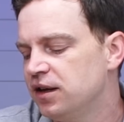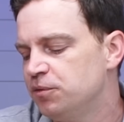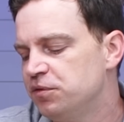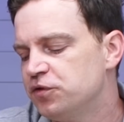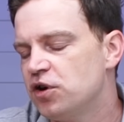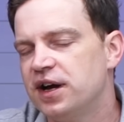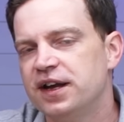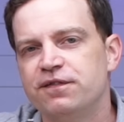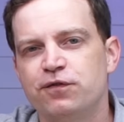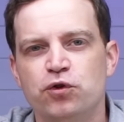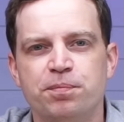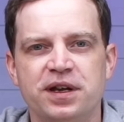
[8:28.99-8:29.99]
We've got a
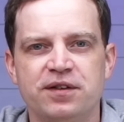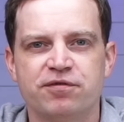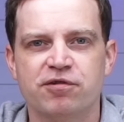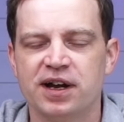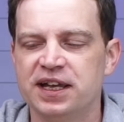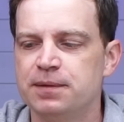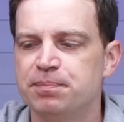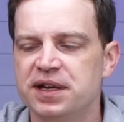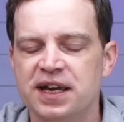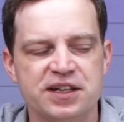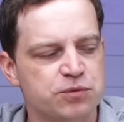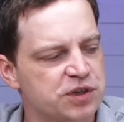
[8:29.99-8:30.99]
4-pin for our
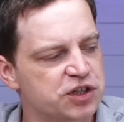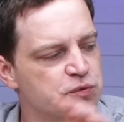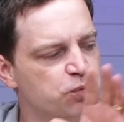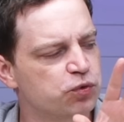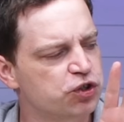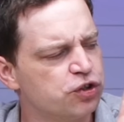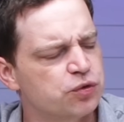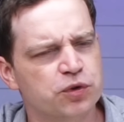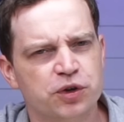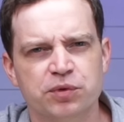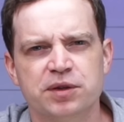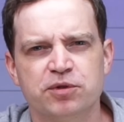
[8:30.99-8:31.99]
EPS, which should
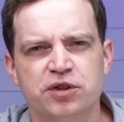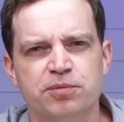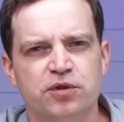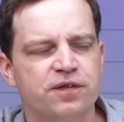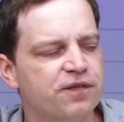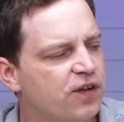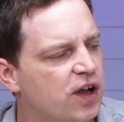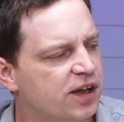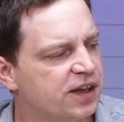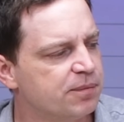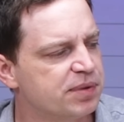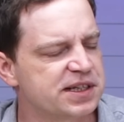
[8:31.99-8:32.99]
work with the motherboard
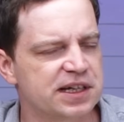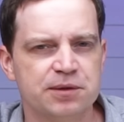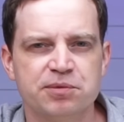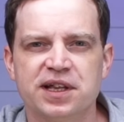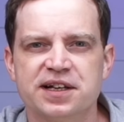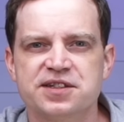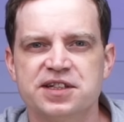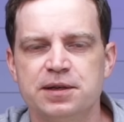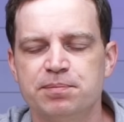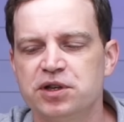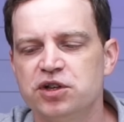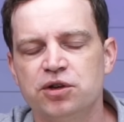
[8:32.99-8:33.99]
fine, particularly with that
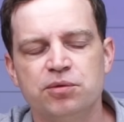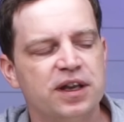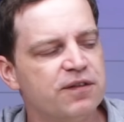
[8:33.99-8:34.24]
CPU.